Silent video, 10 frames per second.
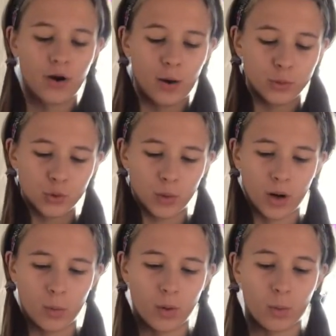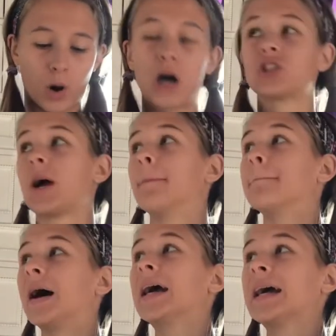out which one I want to watch. I
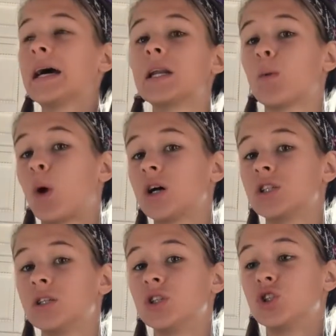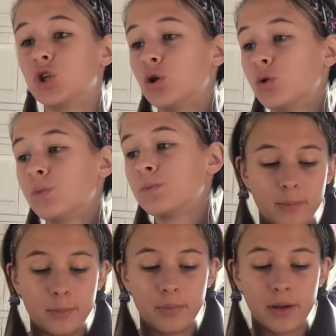might end up watching two
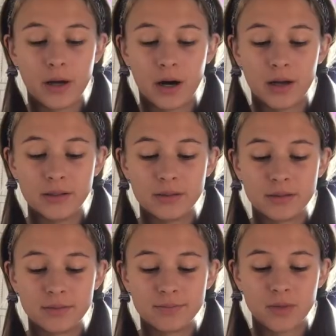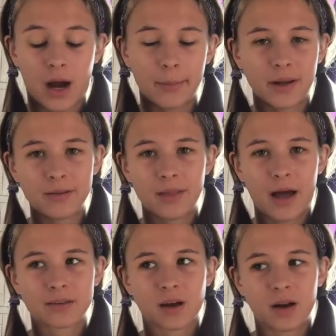because I mean,
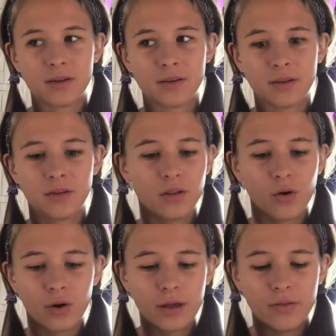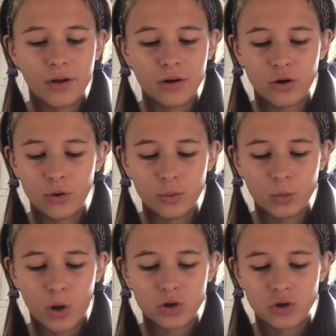that's honestly the little kid thing to do is
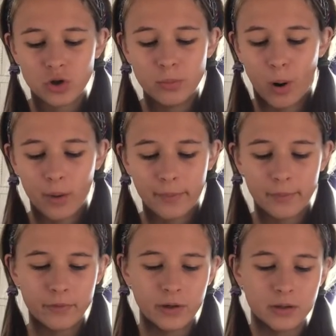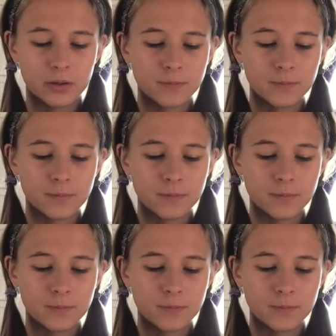watch two Barbie movies.